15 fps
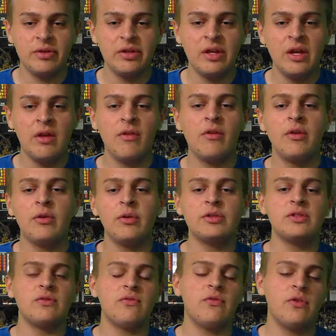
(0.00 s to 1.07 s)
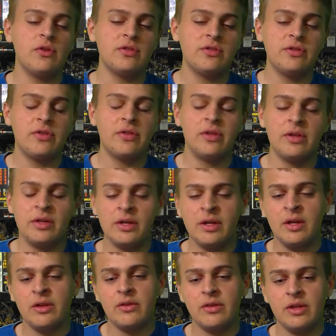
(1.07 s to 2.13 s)
It wasn't for
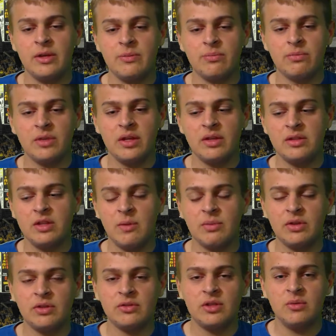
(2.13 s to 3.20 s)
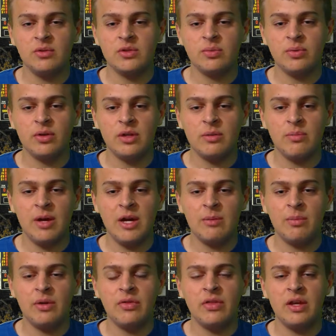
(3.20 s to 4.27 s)
them, because I mean their team was pretty bad,
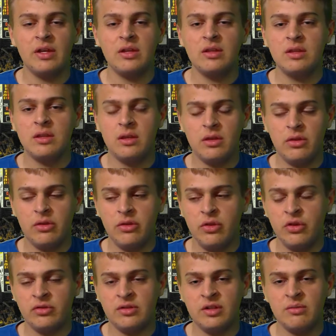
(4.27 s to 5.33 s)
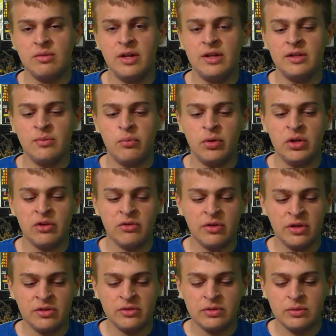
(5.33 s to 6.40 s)
but their team died in a plane
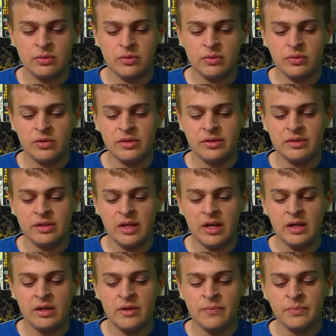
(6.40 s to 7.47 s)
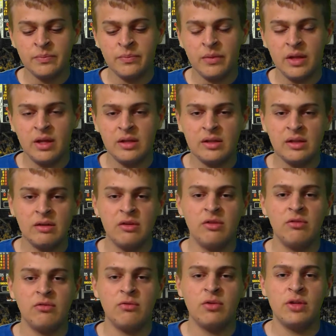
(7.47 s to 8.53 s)
crash, which was really sad. They didn't
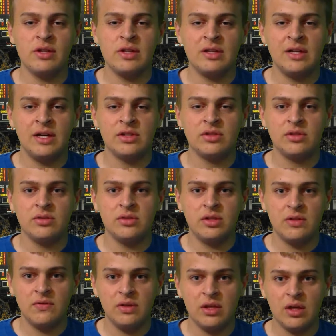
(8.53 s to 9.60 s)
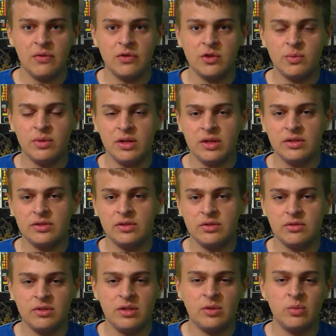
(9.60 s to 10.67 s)
get really the national TV coverage because their
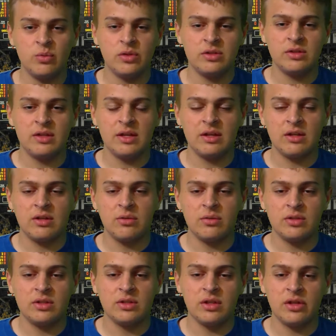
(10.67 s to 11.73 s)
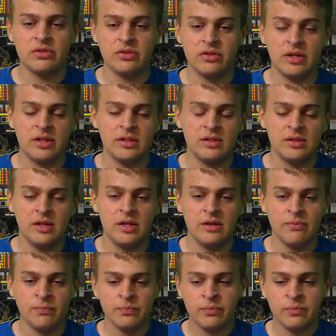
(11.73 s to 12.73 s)
team wasn't that good, which is also kind of sad.